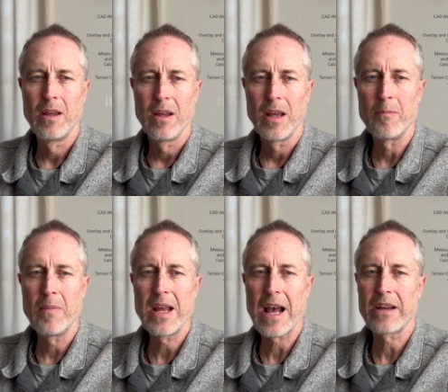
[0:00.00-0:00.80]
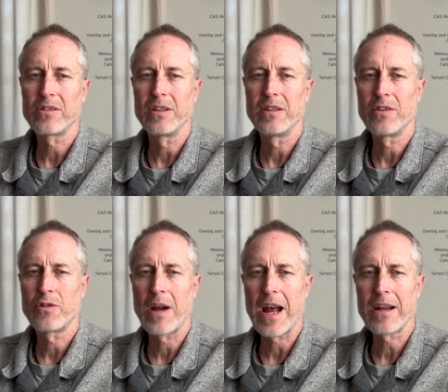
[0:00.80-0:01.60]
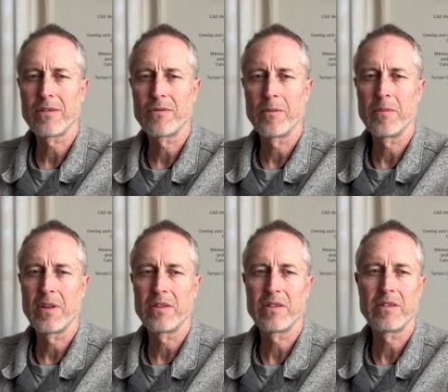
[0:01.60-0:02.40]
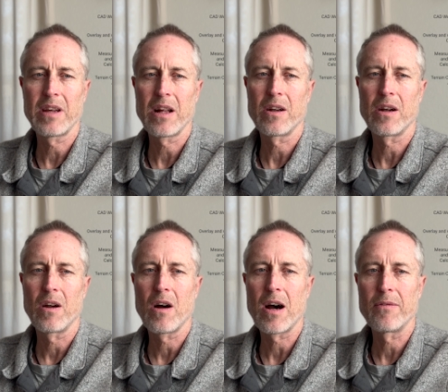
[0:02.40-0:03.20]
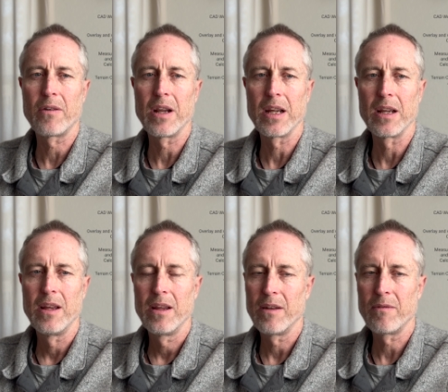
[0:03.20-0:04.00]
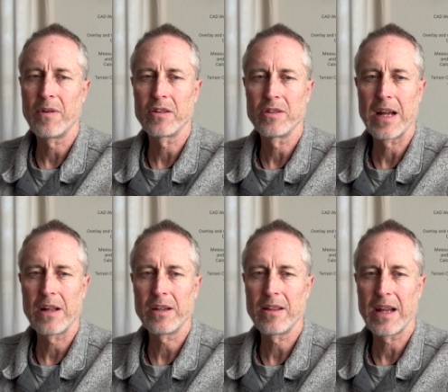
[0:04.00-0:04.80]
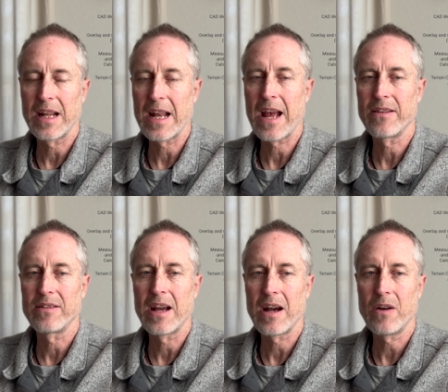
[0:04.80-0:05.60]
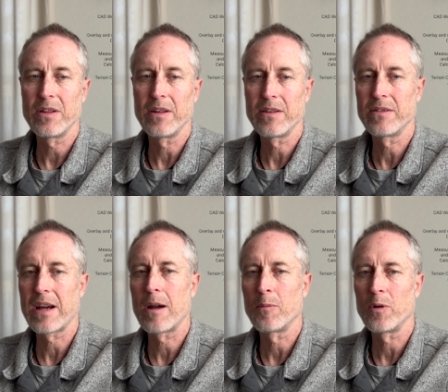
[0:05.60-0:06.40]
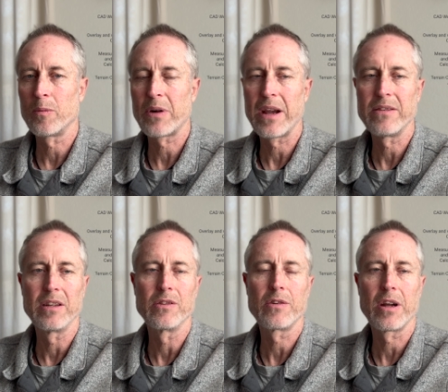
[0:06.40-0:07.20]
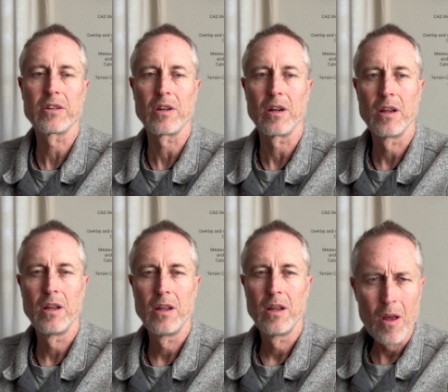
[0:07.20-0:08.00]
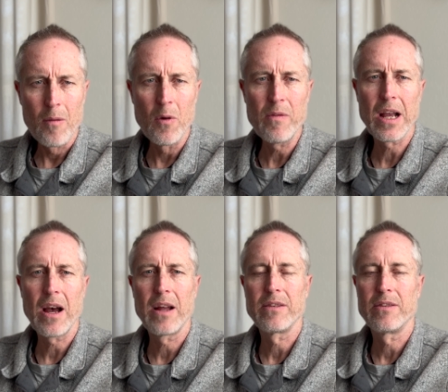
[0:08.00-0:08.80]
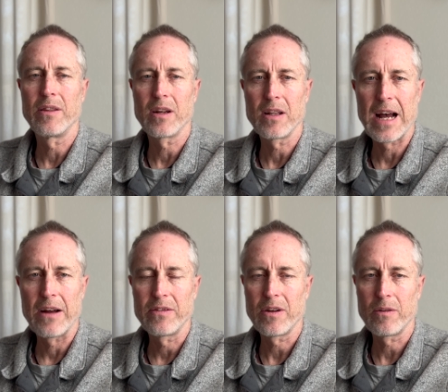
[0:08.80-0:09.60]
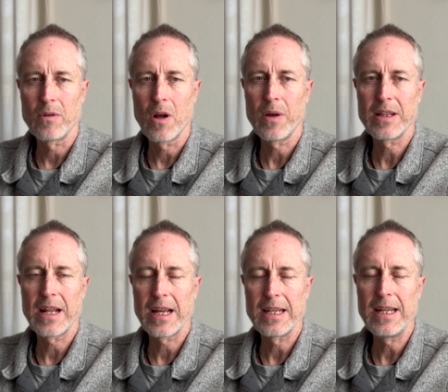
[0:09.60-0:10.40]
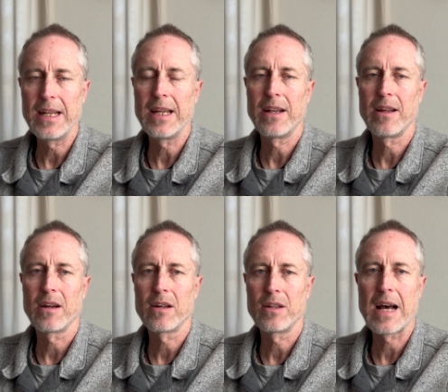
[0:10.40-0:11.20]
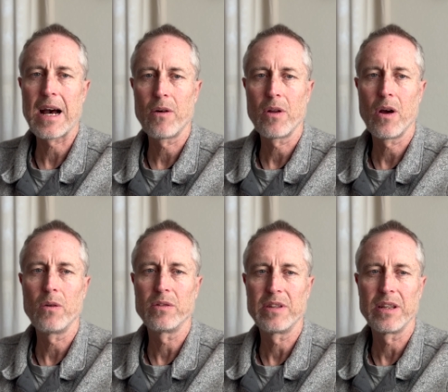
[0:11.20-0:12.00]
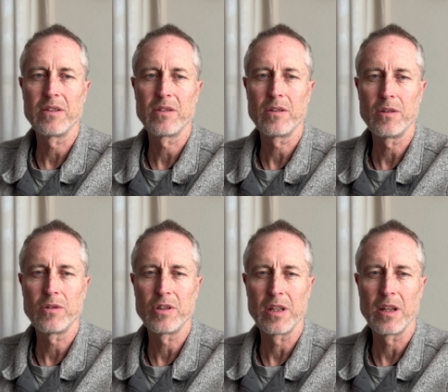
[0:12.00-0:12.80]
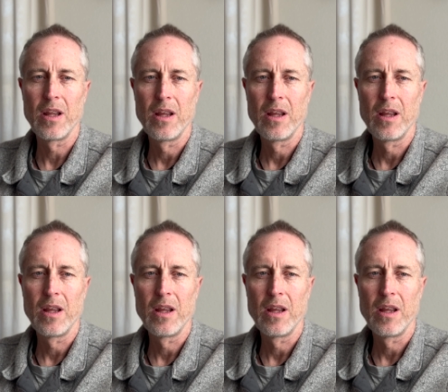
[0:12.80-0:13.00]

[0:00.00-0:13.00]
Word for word: it may actually detract from the stellar offering and functionality that it has now and the desirable pricing structure. Moving on to the cloud. So, knowing that I needed a cloud hosting solution,